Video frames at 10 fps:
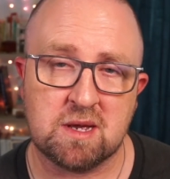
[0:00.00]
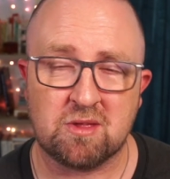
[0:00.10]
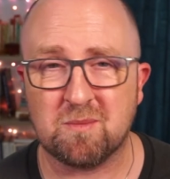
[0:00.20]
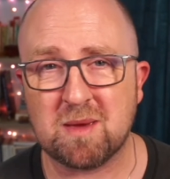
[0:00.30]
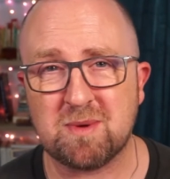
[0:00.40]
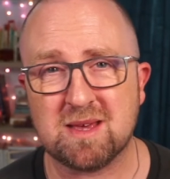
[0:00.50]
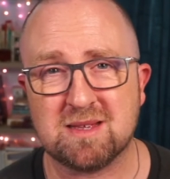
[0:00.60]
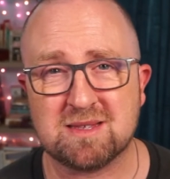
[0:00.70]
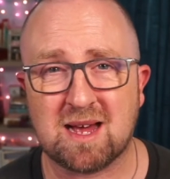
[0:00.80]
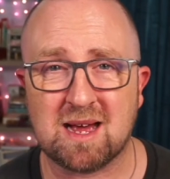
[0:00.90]
There may be
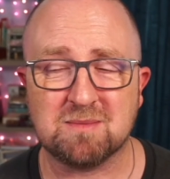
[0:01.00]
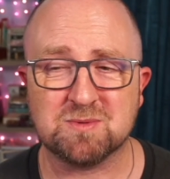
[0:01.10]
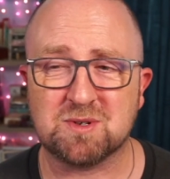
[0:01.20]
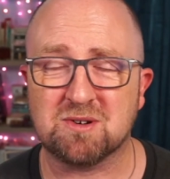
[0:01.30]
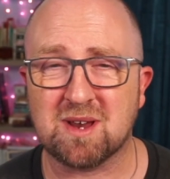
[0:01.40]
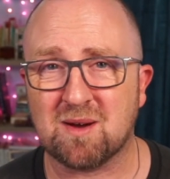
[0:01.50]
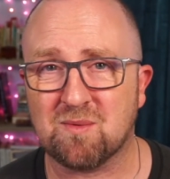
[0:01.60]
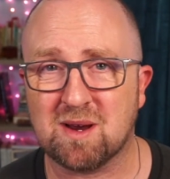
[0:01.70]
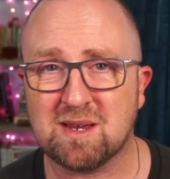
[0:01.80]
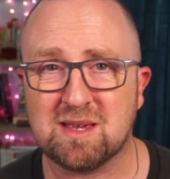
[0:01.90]
times when you're not
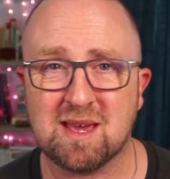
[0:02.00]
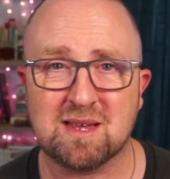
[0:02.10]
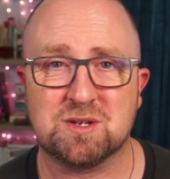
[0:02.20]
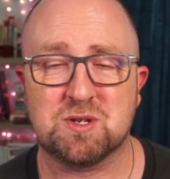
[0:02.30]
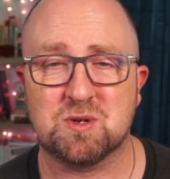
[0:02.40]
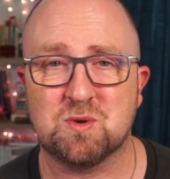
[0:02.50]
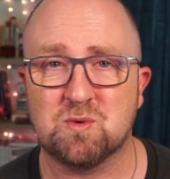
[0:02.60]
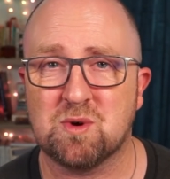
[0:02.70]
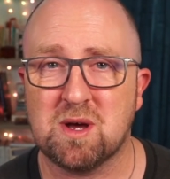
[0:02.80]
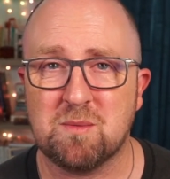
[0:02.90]
ready yet
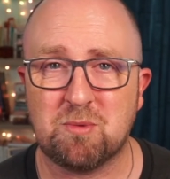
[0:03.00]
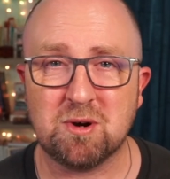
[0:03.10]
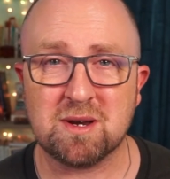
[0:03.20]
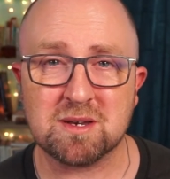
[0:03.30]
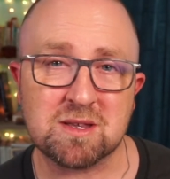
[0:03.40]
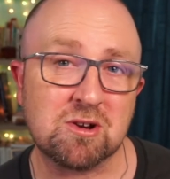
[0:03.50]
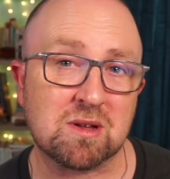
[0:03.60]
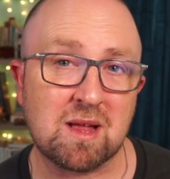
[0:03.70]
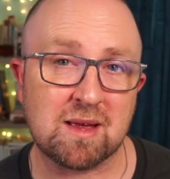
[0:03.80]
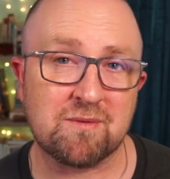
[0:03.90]
to put it into your
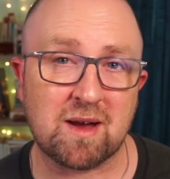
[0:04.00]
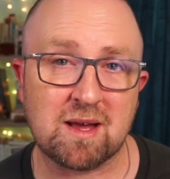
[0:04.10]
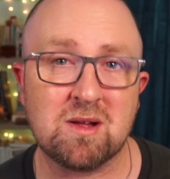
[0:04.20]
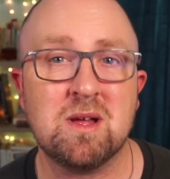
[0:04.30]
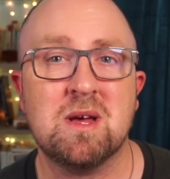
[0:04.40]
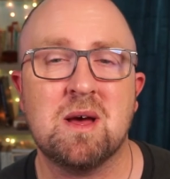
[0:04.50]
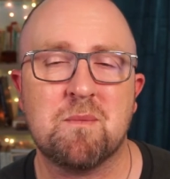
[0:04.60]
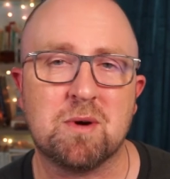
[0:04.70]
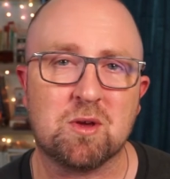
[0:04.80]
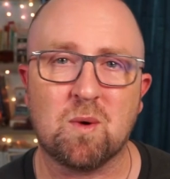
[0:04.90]
client file,
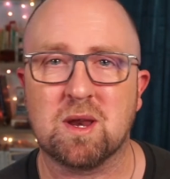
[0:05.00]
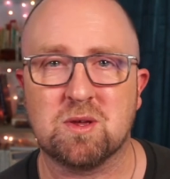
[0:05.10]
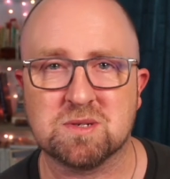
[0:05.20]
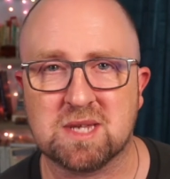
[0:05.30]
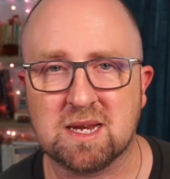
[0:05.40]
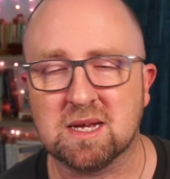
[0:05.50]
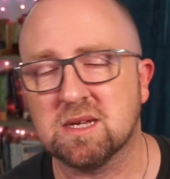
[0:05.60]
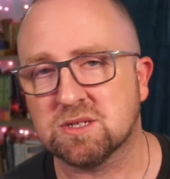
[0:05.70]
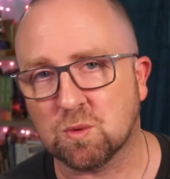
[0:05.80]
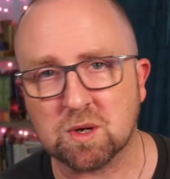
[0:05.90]
but you want to use data.
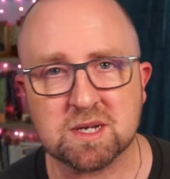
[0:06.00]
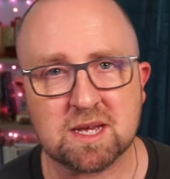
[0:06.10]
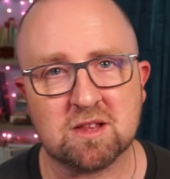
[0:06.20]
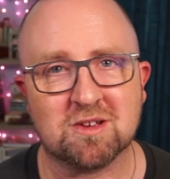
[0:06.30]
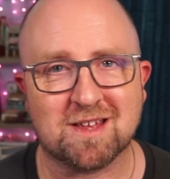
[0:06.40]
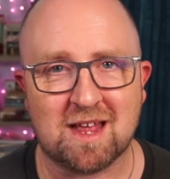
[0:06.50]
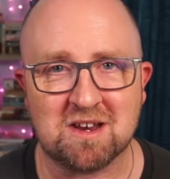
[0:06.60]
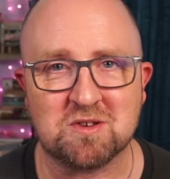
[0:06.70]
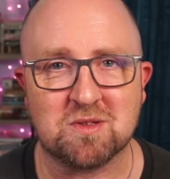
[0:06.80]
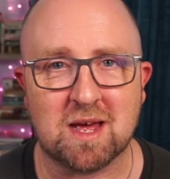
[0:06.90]
So we're going to take a look at how to
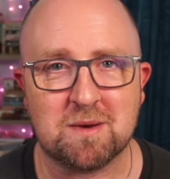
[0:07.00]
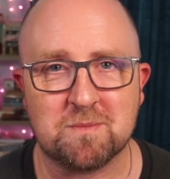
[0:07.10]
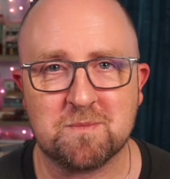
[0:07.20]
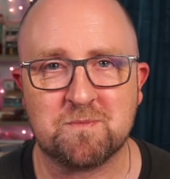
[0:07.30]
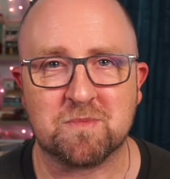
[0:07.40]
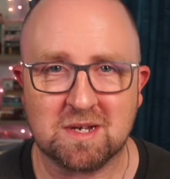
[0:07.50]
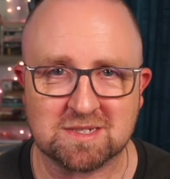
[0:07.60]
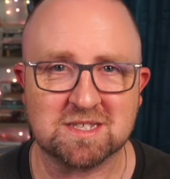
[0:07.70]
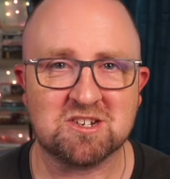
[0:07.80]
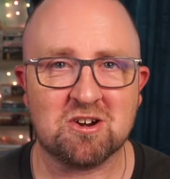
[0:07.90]
do that. Let's
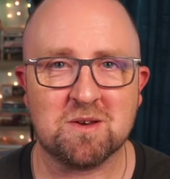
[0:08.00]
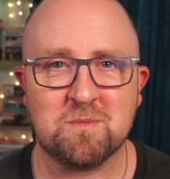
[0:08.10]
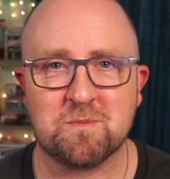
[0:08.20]
get started.